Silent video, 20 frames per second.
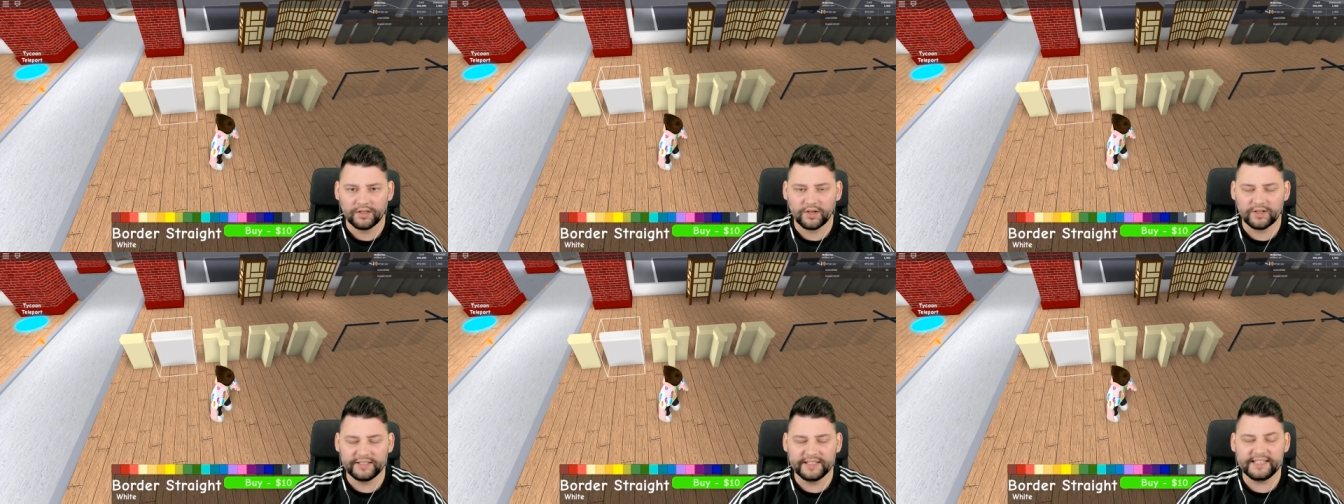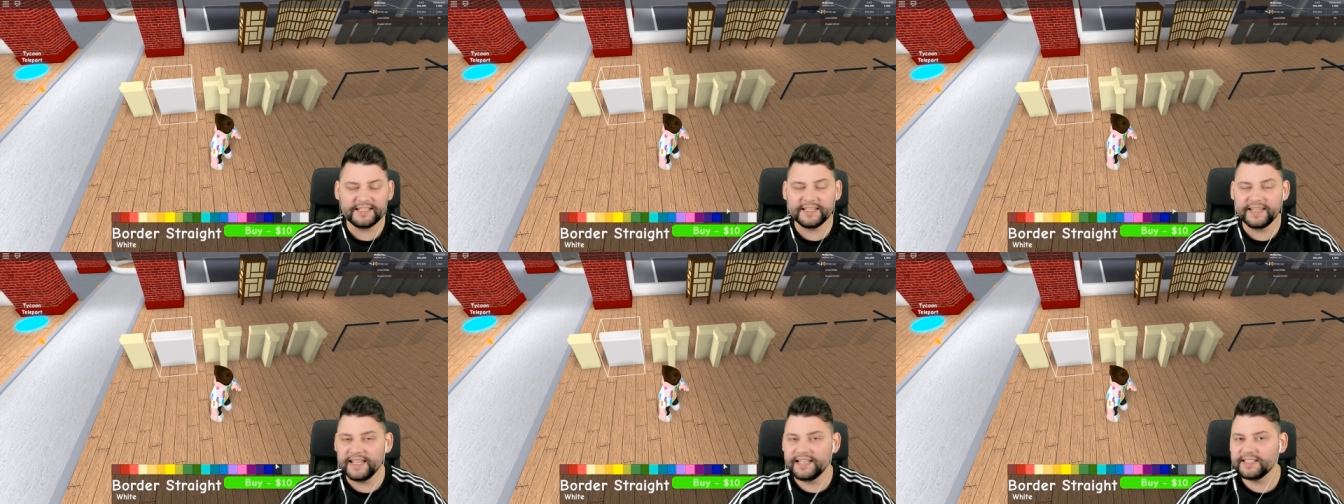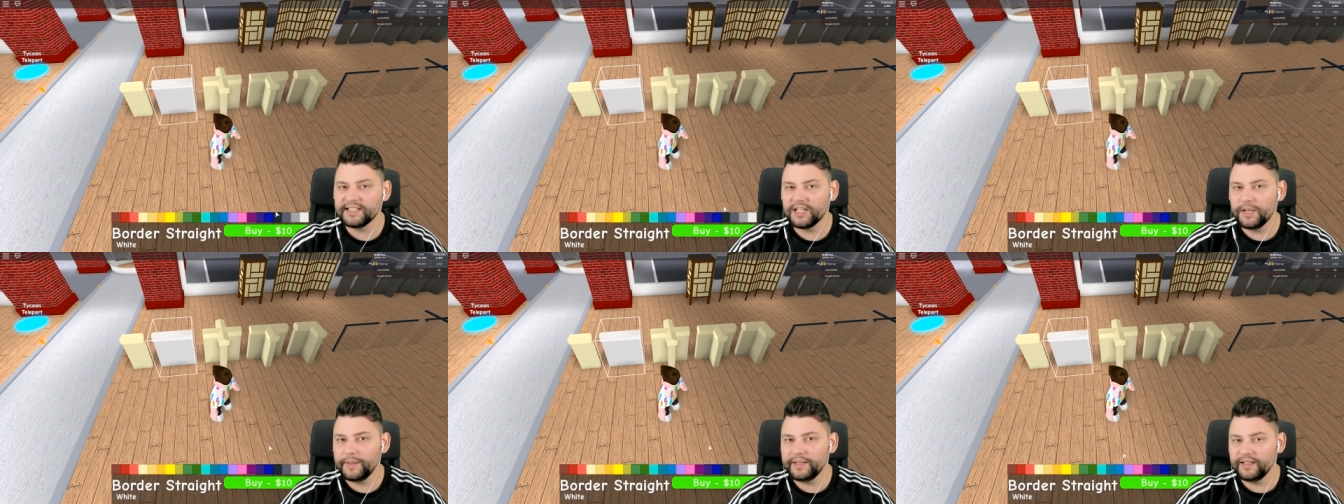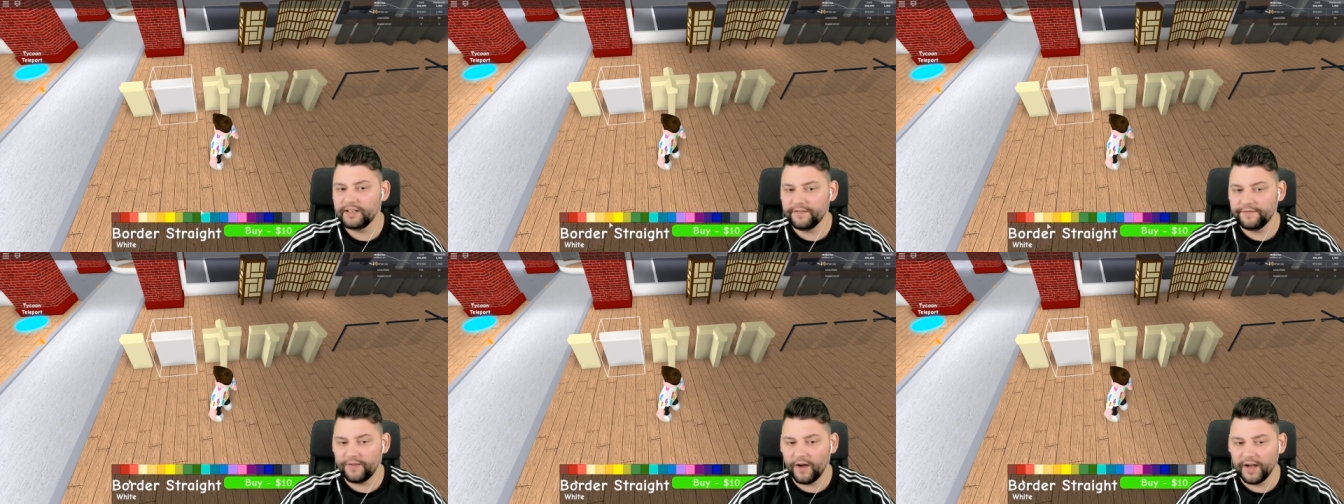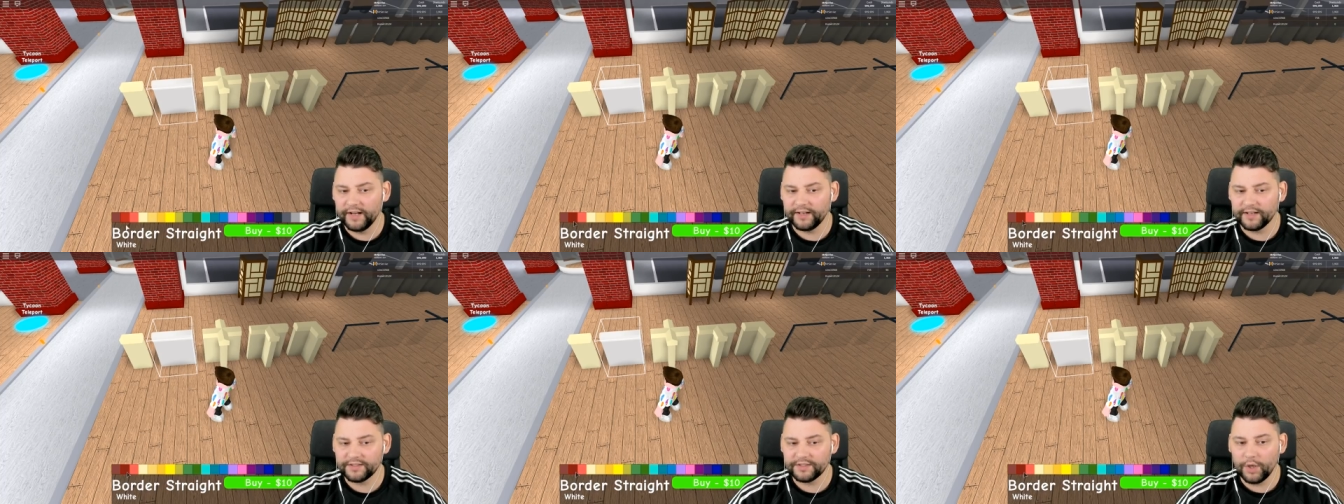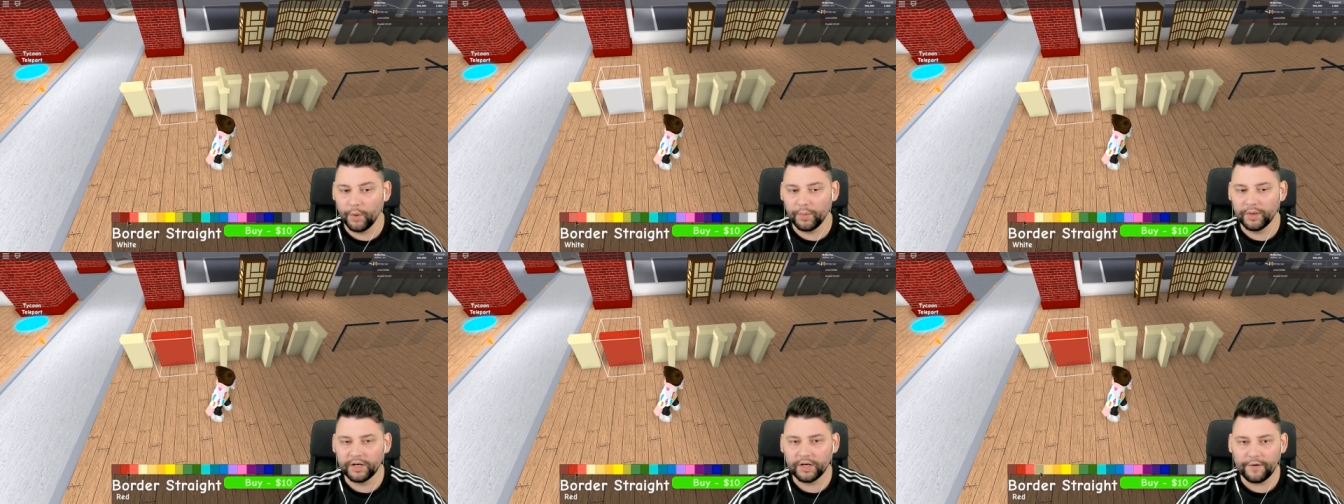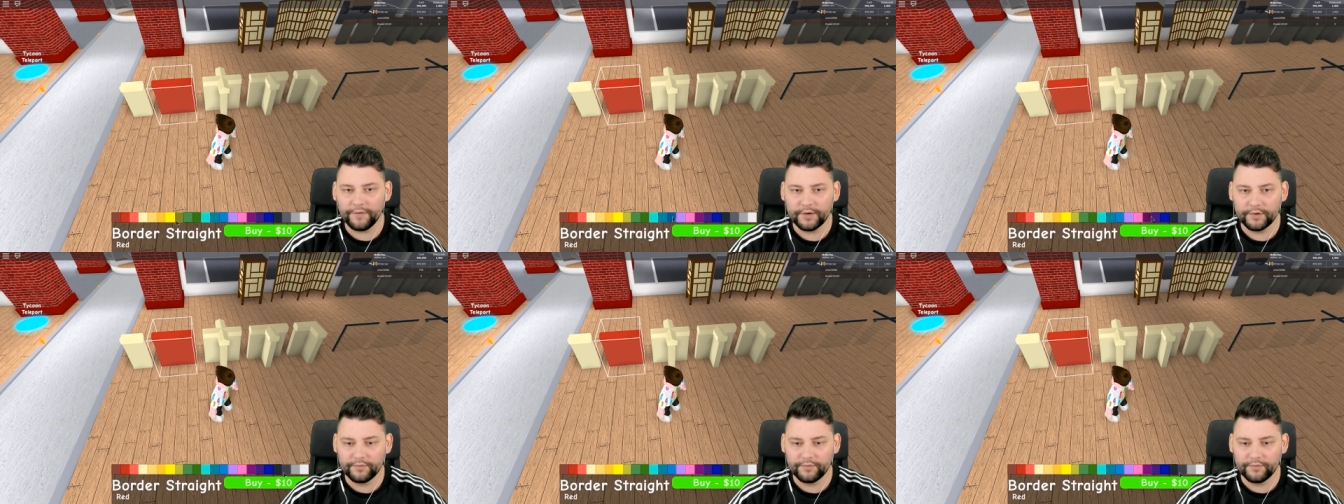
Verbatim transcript: Because these, these are going to be the dividers. No, we're going to go